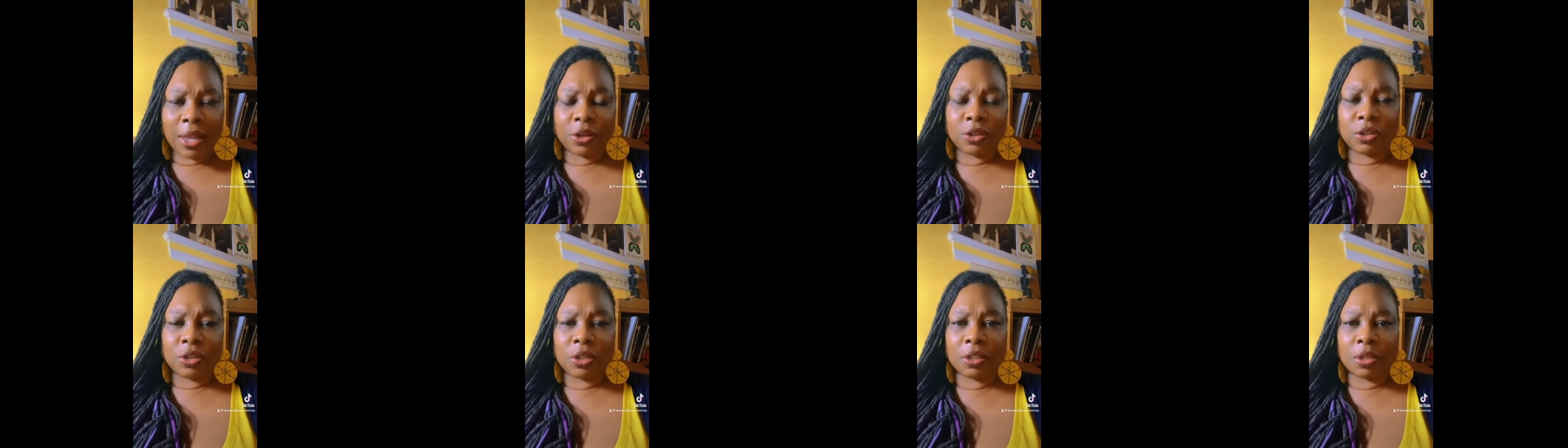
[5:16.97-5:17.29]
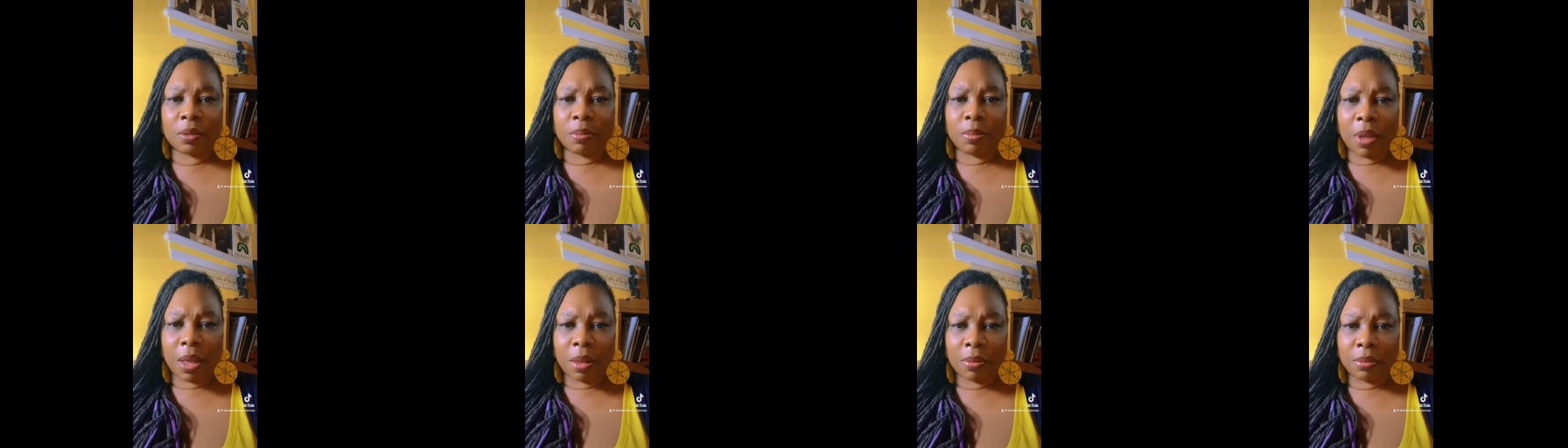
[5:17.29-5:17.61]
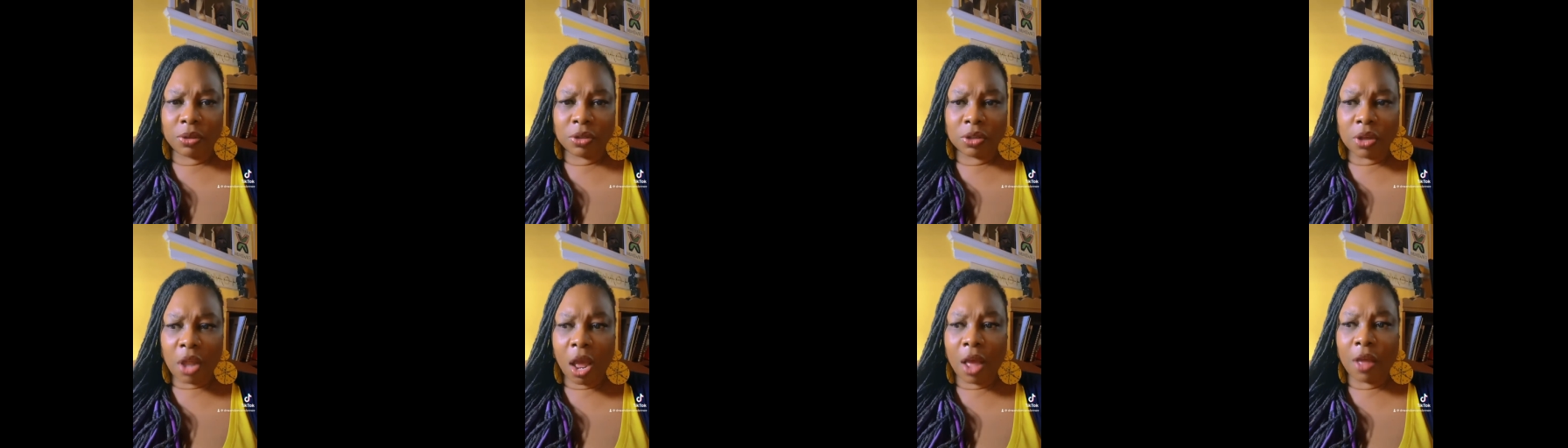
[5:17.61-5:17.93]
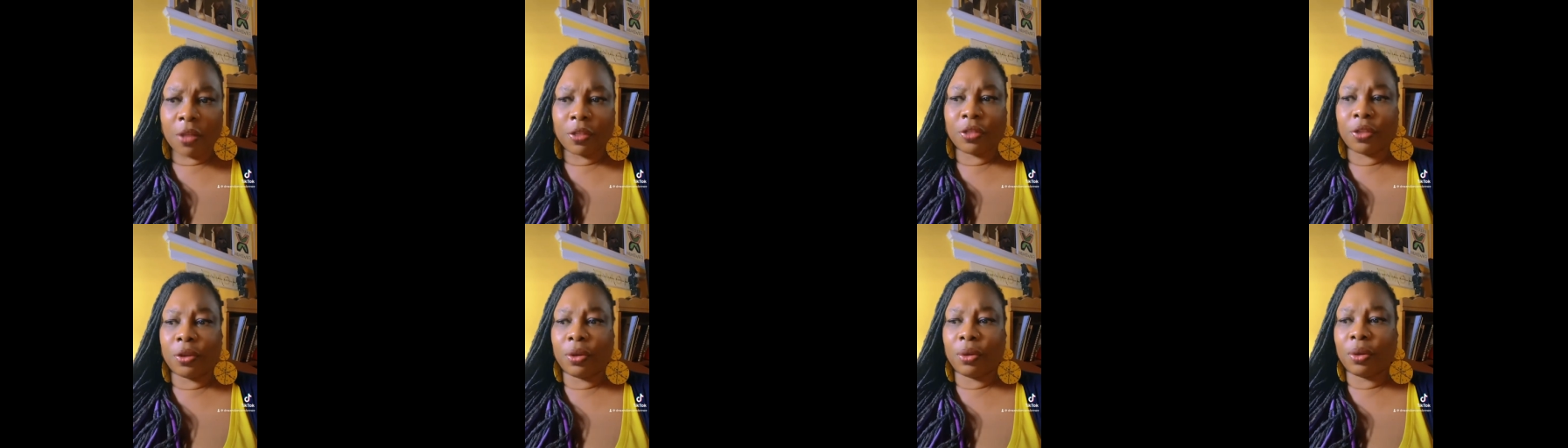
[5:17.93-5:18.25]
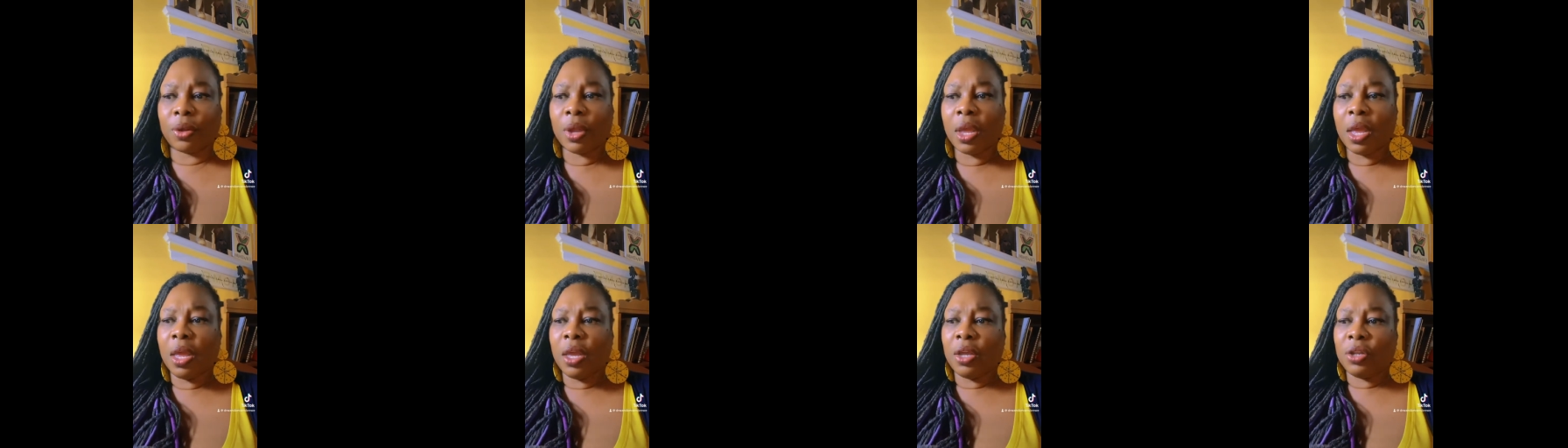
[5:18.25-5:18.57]
She's a published author.
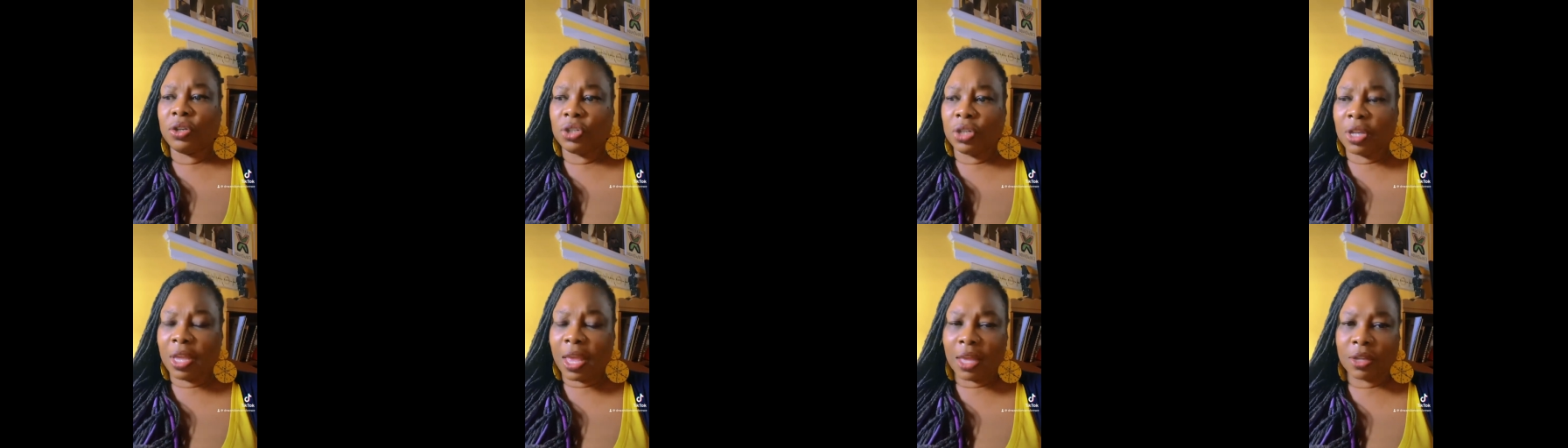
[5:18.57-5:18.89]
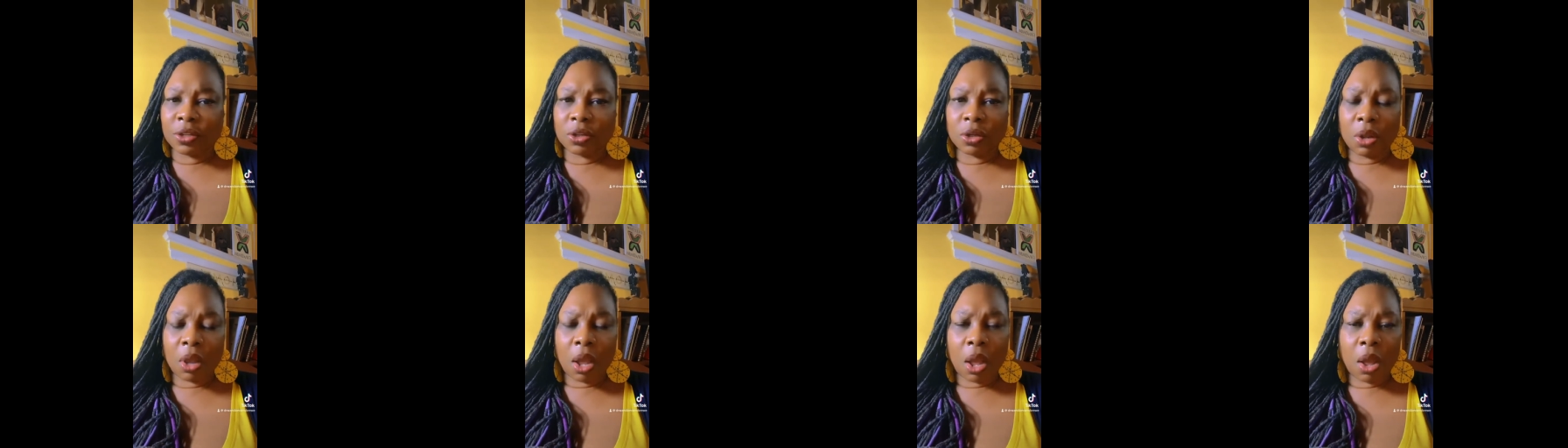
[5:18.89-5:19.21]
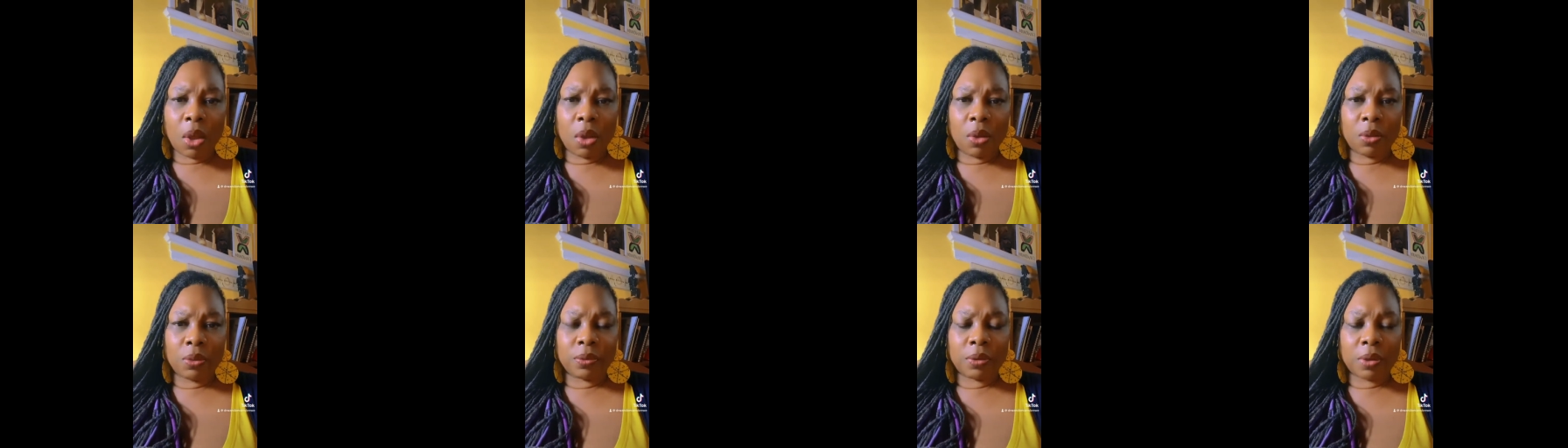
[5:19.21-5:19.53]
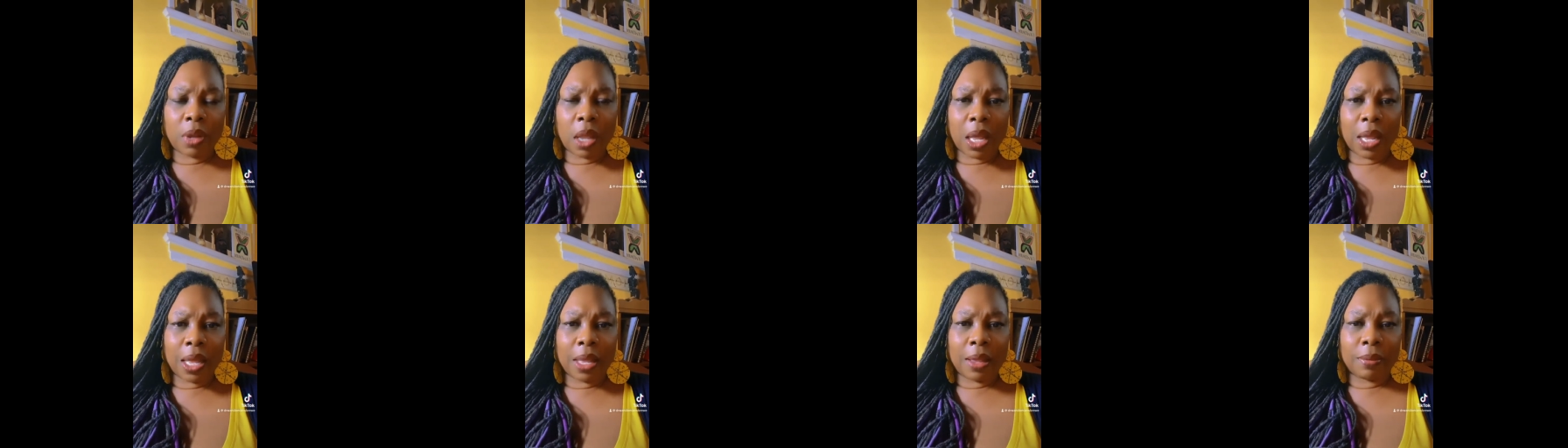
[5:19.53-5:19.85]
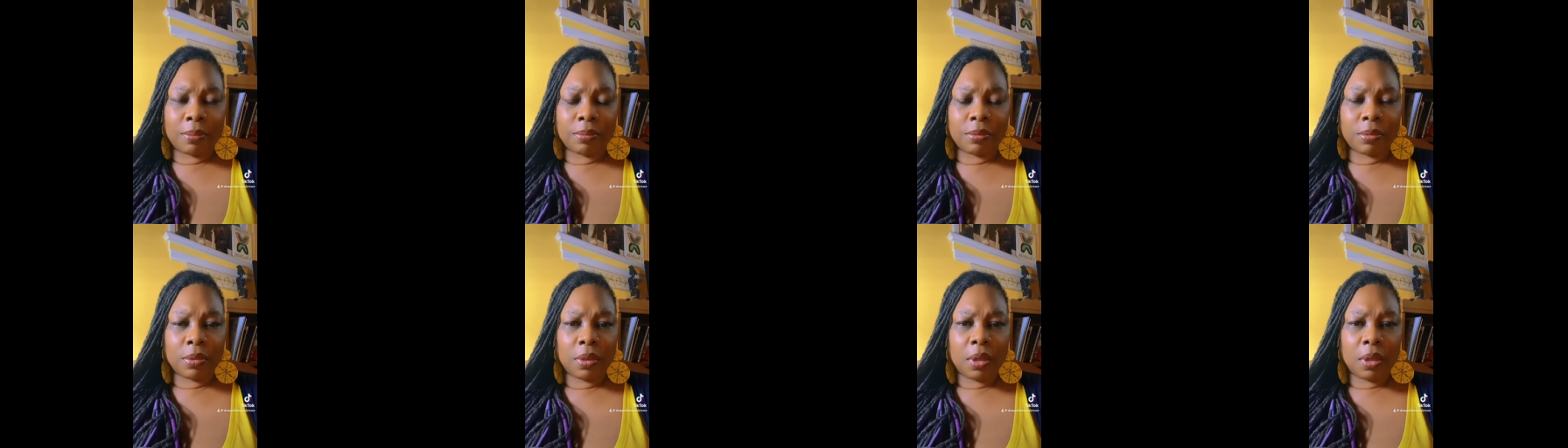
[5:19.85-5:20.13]
She has her own um,